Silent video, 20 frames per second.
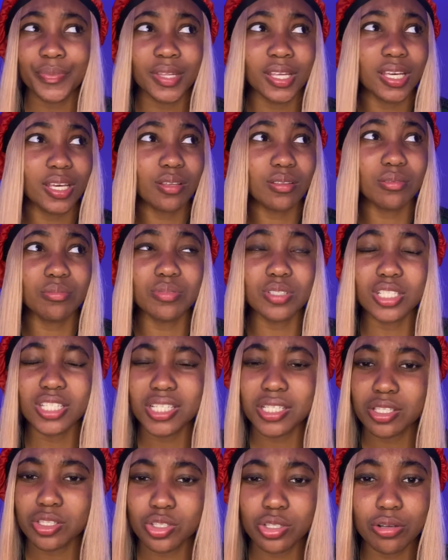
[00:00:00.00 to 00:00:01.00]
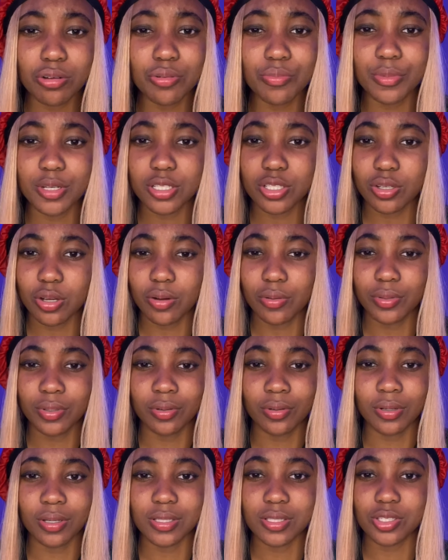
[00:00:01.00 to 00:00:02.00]
there was just too much going
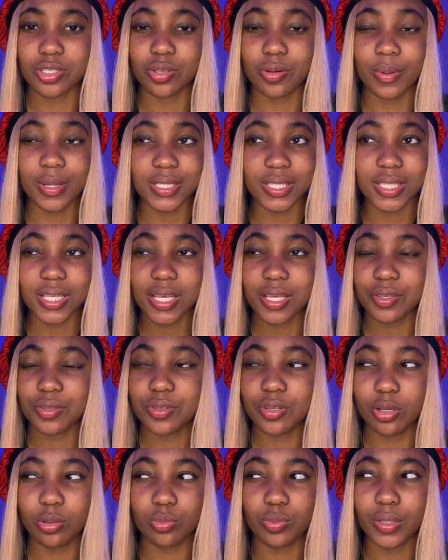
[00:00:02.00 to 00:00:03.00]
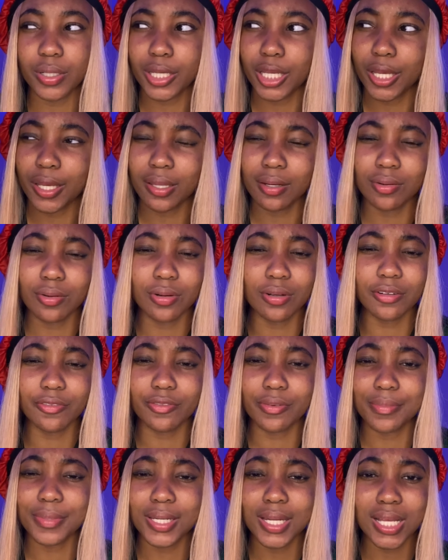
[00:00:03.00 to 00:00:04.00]
on. So I say, you know what, in order for
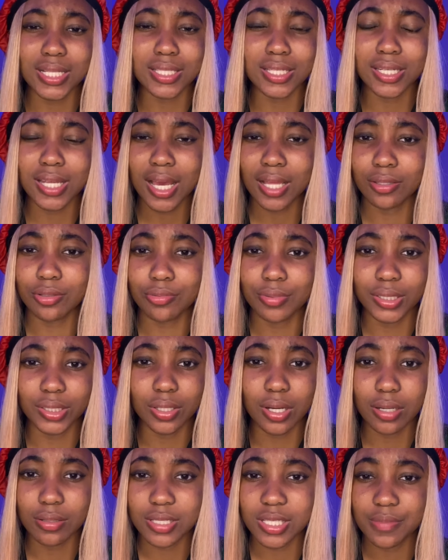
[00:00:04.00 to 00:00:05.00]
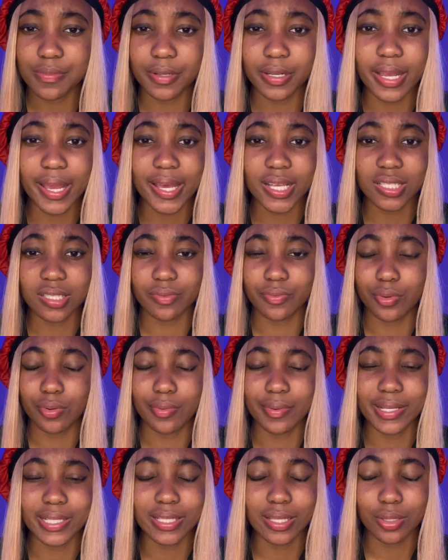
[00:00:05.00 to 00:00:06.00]
me not to dilute what the Holy Spirit has for
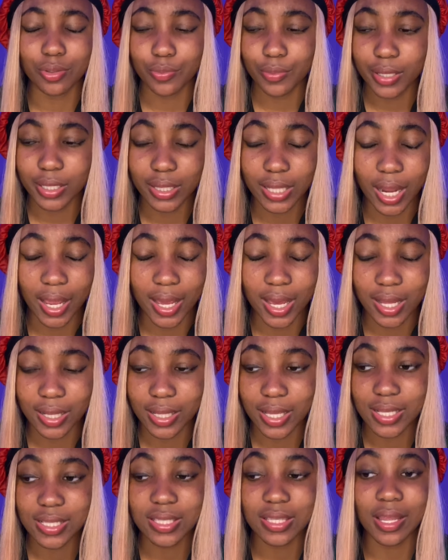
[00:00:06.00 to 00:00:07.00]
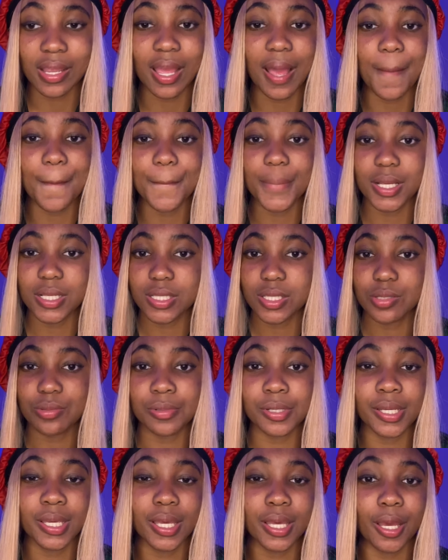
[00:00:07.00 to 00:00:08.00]
us in the word that I got last night, I must do it
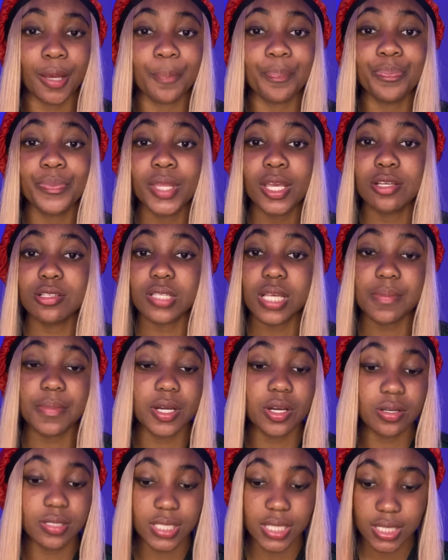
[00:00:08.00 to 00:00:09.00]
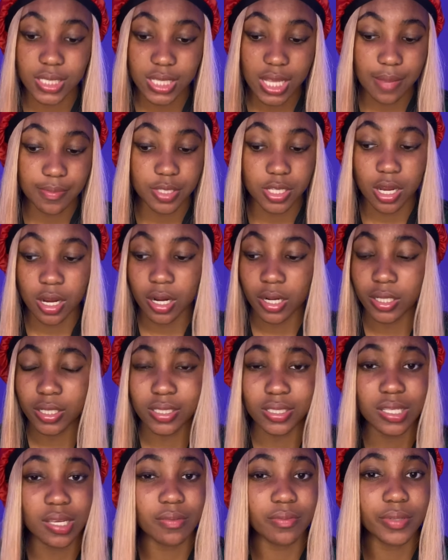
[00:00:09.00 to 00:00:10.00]
again. So I'm gonna go 10 times harder.
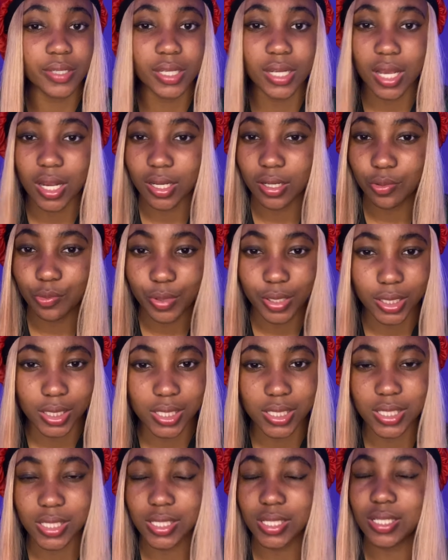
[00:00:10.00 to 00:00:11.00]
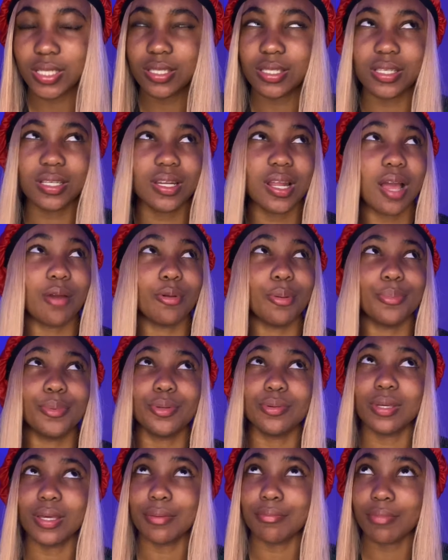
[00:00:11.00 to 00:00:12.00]
Devil, you're not gonna win this season. I
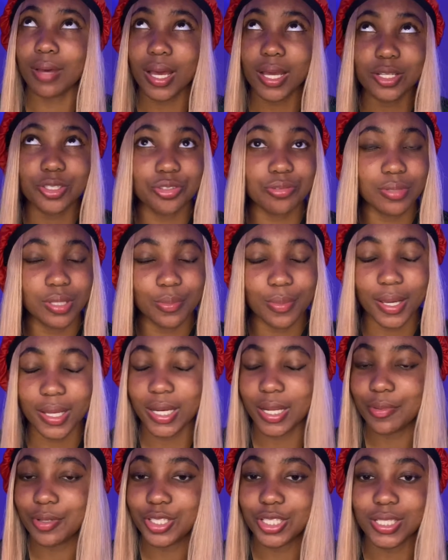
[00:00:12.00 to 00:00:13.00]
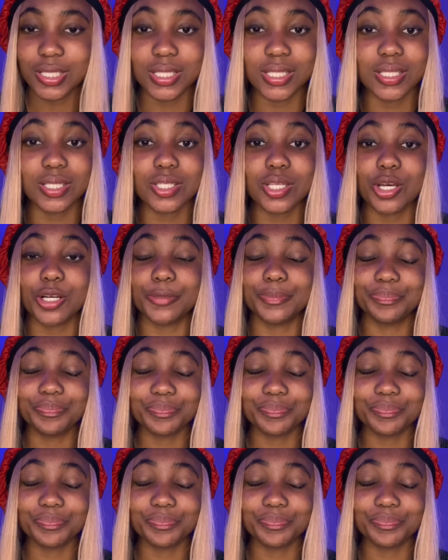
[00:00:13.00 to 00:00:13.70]
rebuke and bind you in the mighty name of Jesus. So